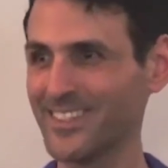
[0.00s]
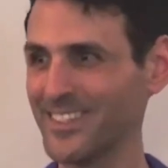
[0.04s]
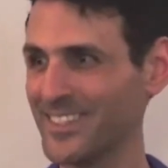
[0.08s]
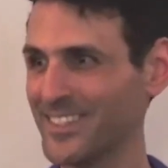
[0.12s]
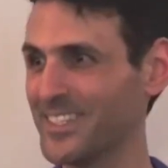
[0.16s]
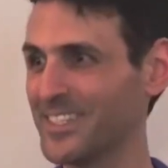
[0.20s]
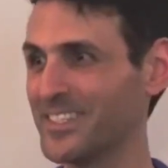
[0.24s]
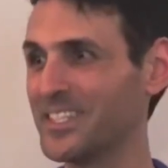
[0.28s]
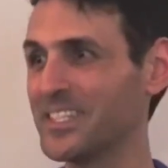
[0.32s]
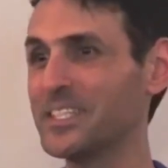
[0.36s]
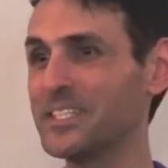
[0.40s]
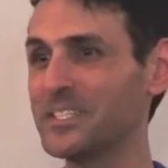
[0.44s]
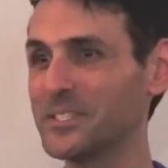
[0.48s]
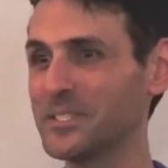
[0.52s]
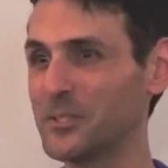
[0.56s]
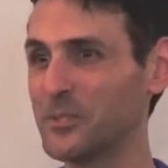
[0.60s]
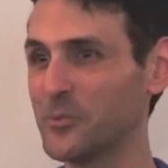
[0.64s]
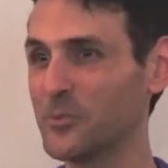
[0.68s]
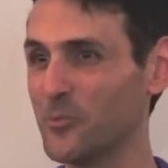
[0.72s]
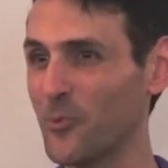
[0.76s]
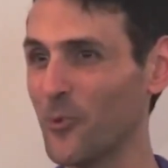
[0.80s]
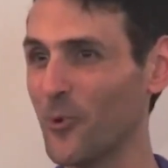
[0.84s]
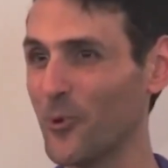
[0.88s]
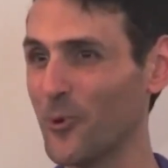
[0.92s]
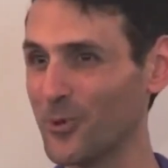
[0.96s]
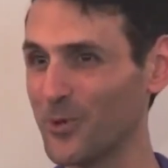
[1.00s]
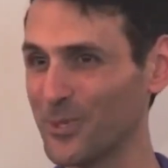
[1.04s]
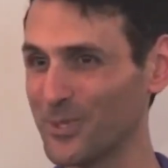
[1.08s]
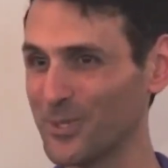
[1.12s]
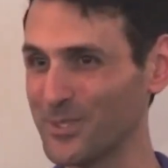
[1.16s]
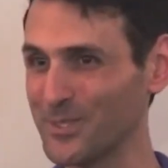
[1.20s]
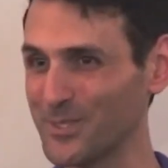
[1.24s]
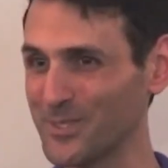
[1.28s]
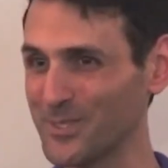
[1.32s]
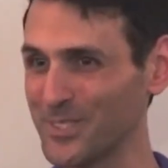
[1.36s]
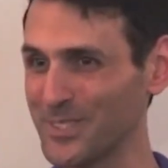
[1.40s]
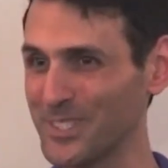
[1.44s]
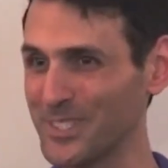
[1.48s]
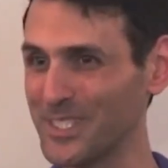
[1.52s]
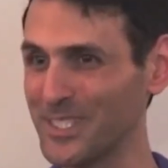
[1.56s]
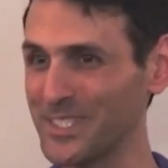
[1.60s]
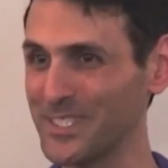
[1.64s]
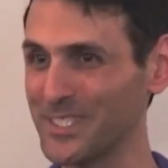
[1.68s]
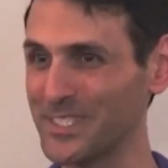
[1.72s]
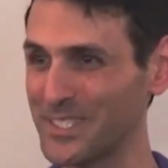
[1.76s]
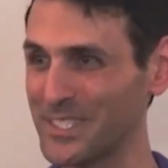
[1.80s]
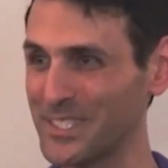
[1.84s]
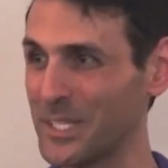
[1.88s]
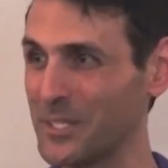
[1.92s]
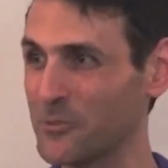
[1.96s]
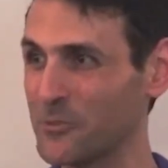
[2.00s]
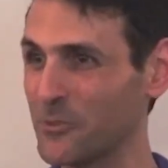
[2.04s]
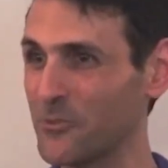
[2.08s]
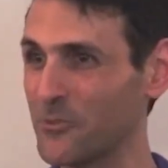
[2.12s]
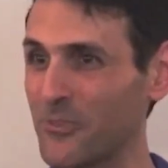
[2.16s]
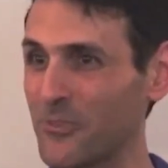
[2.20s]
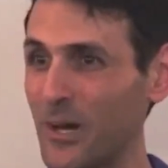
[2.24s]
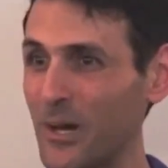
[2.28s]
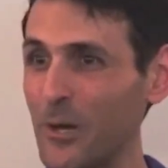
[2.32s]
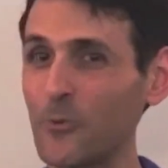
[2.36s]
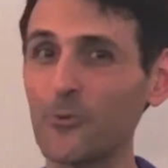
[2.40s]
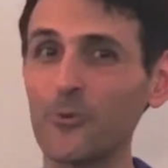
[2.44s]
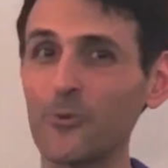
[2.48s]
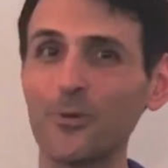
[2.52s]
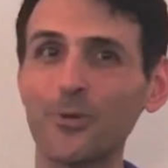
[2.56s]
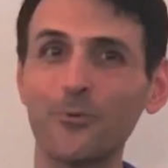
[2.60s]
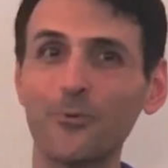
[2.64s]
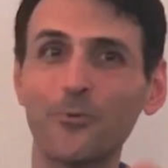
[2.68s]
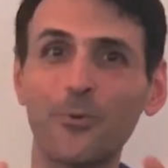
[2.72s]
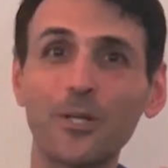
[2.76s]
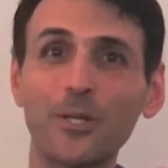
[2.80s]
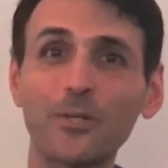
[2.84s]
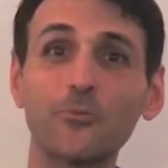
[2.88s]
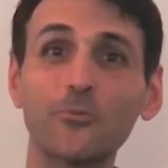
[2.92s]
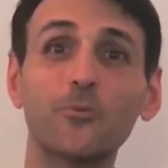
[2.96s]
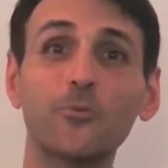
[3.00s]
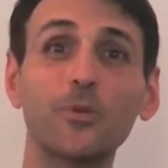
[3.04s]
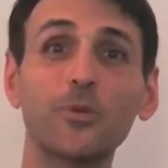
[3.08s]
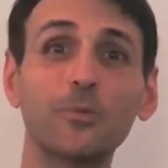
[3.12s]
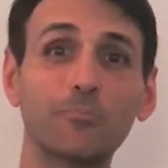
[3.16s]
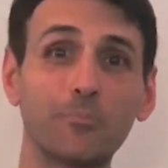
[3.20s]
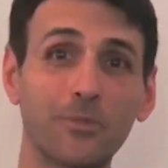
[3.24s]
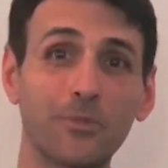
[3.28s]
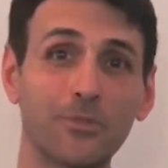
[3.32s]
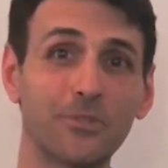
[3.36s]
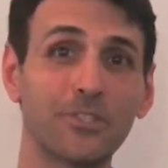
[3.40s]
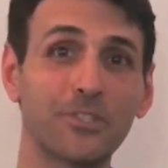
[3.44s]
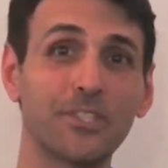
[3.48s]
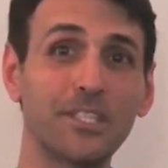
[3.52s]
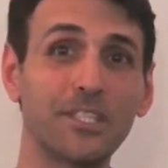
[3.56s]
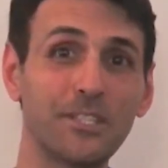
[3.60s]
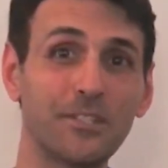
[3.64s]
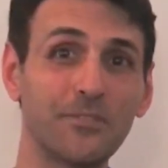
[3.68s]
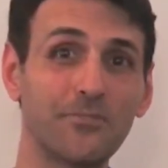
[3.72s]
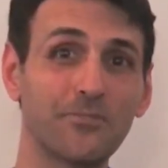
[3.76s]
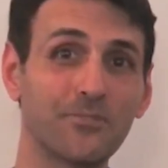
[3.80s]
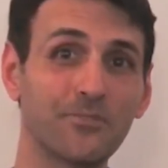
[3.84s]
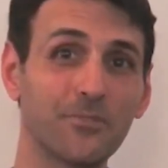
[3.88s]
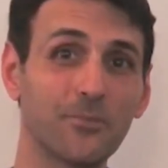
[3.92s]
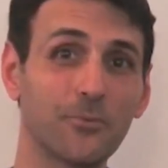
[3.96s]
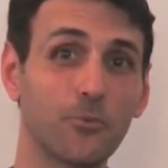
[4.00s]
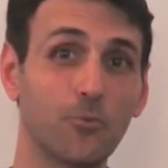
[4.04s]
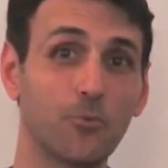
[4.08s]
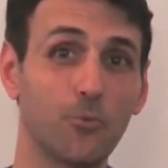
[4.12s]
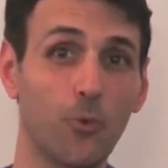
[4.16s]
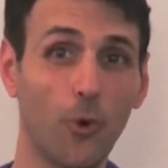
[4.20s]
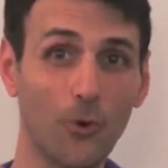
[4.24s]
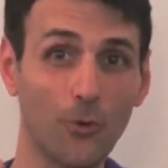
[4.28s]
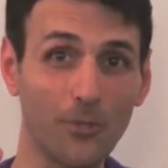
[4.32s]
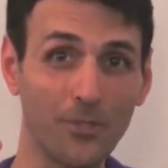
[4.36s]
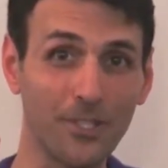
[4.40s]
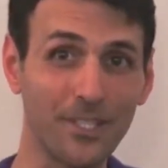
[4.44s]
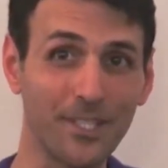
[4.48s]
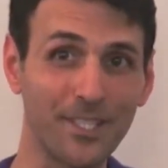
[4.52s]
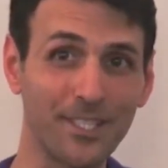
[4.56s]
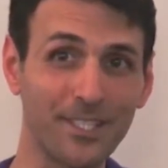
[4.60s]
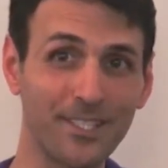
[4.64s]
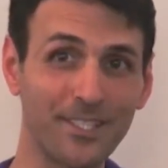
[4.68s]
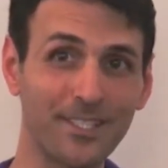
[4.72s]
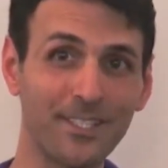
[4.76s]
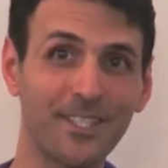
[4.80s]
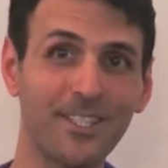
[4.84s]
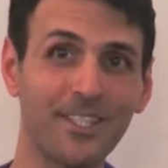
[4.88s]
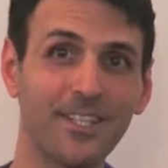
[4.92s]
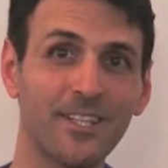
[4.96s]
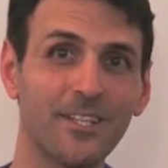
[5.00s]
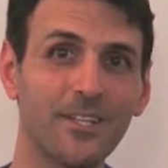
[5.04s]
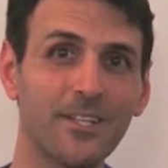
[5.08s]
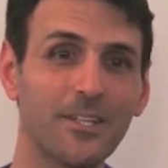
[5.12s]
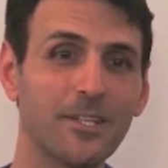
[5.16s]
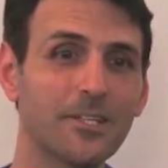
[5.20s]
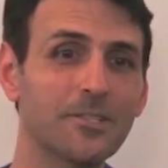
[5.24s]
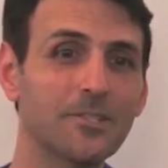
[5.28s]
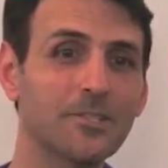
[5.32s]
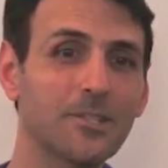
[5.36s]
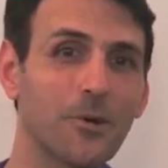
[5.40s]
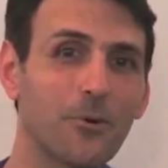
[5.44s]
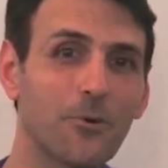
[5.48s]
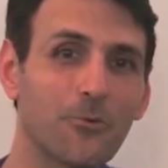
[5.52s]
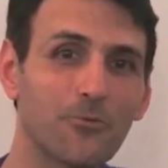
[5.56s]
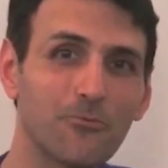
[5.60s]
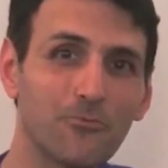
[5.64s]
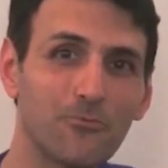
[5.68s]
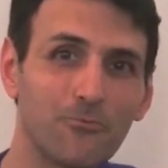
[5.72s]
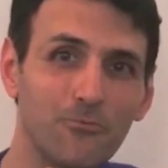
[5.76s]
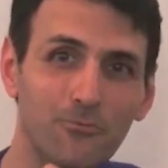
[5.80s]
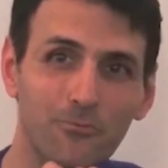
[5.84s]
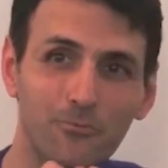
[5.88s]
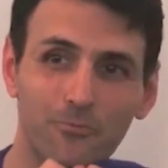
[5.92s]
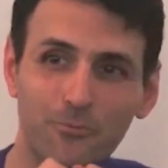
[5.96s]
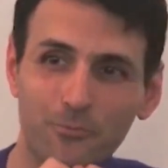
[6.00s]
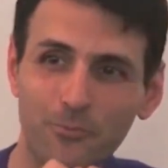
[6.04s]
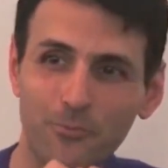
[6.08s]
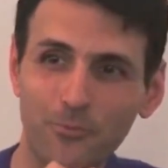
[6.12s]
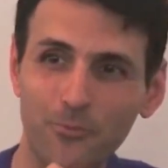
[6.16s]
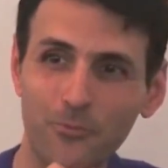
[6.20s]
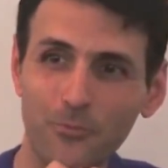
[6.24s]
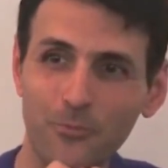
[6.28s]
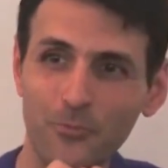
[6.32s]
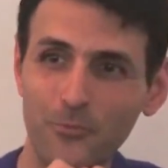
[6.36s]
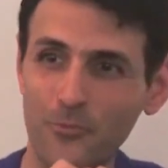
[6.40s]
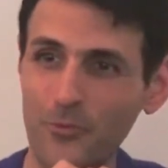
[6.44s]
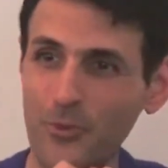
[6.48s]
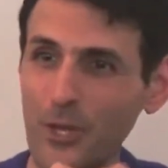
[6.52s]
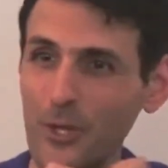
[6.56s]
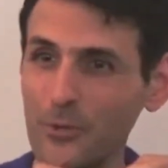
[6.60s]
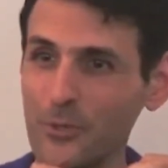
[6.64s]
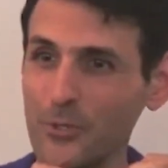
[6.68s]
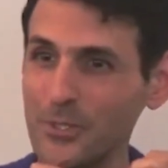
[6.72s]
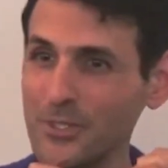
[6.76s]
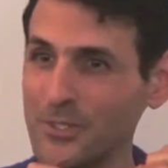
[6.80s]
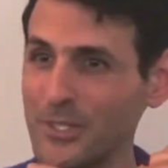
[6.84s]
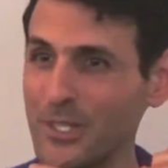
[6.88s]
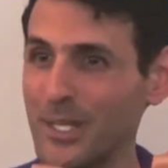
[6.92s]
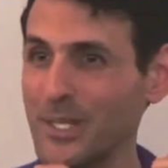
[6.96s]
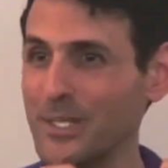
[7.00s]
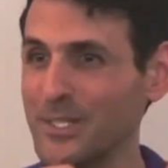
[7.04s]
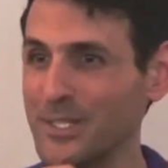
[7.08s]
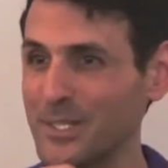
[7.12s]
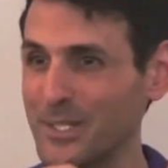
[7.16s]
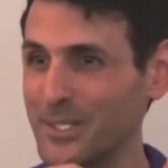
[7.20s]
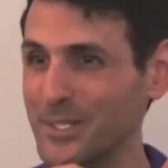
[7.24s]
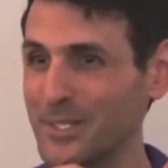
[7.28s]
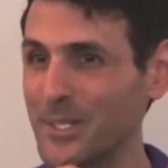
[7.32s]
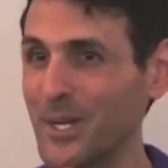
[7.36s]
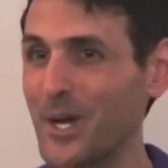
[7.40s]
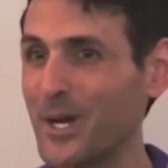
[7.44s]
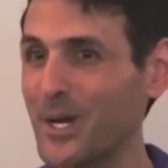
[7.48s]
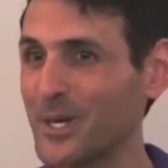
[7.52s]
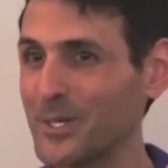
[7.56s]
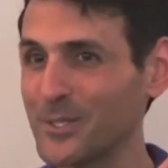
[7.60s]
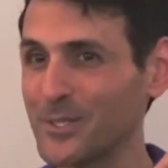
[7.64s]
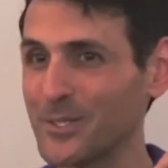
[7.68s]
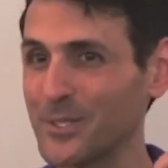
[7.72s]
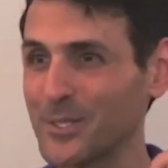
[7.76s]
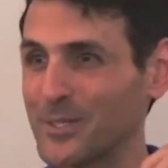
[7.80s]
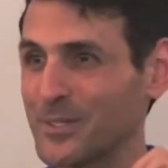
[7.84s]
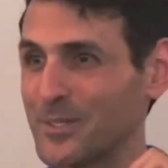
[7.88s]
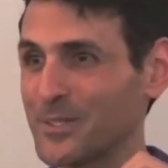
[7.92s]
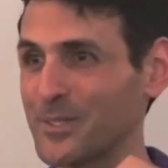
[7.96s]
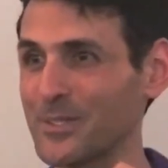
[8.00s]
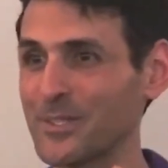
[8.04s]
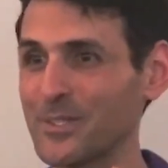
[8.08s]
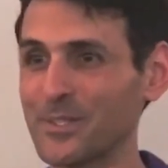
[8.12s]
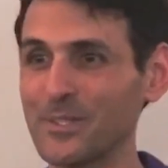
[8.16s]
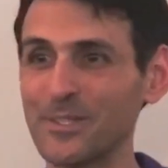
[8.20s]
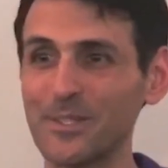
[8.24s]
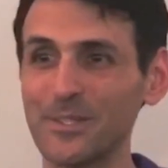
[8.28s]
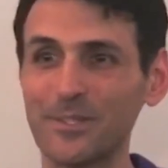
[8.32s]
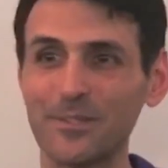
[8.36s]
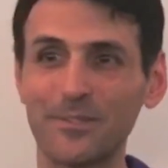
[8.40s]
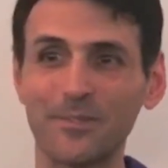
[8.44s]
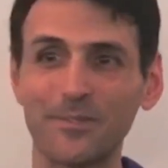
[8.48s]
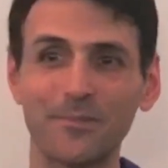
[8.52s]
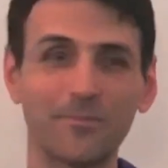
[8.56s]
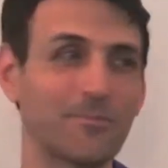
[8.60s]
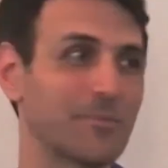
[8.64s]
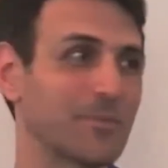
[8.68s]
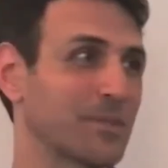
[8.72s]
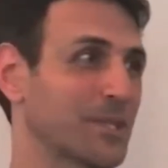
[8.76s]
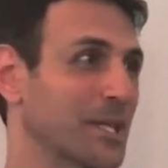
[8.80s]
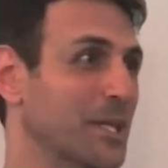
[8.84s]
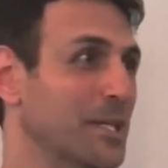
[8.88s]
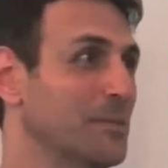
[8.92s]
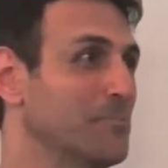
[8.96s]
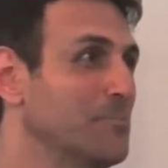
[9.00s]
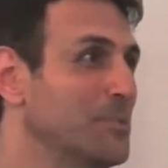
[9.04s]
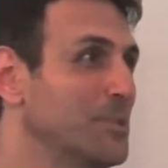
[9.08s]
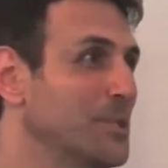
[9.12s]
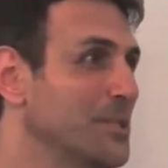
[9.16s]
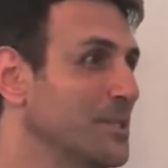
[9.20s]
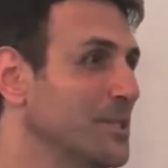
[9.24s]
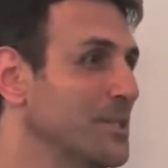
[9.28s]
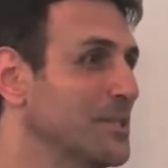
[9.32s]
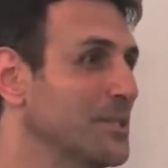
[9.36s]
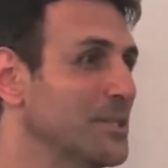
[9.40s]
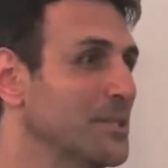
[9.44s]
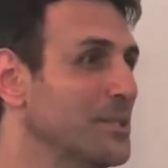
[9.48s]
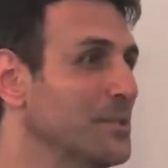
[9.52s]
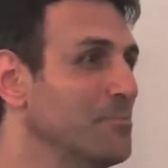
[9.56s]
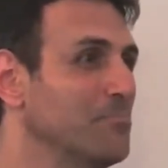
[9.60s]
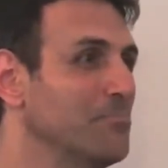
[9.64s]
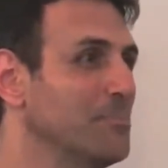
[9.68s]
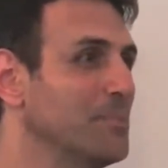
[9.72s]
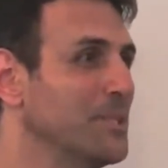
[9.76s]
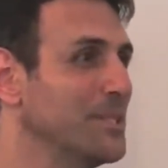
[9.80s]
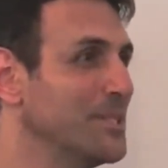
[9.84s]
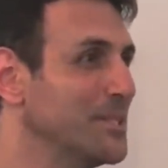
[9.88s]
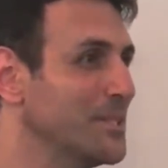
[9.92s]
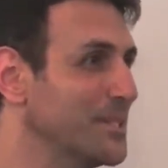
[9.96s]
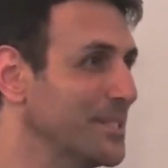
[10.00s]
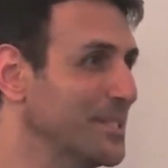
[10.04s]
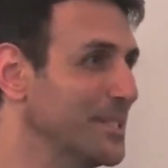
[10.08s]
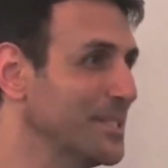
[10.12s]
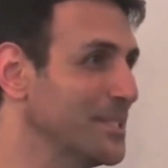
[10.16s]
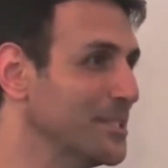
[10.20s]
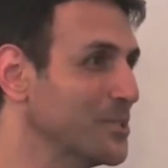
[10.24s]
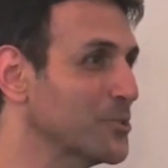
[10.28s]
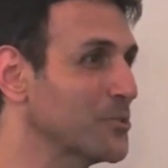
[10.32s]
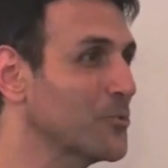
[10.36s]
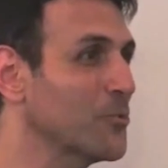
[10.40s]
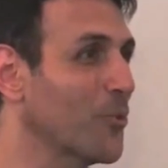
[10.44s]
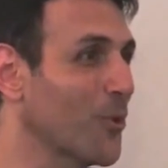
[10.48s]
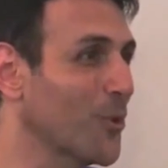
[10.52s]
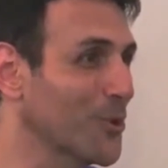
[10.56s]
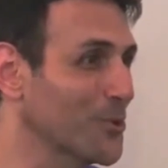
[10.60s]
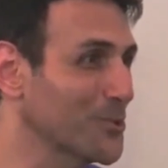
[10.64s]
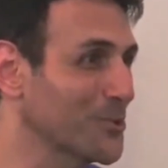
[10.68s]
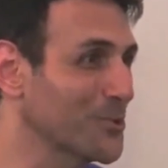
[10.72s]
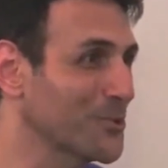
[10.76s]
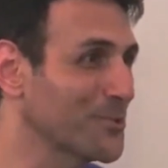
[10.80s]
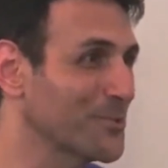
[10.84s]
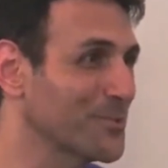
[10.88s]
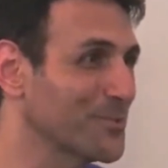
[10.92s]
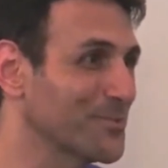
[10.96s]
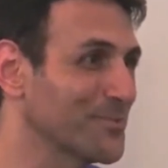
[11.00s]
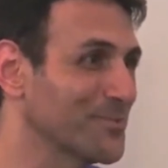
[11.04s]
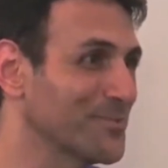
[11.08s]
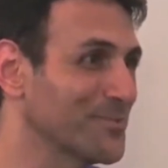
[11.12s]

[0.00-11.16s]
it hits the wall instead of what we perceive wrongly as our very delicate heart that can be immediately squashed.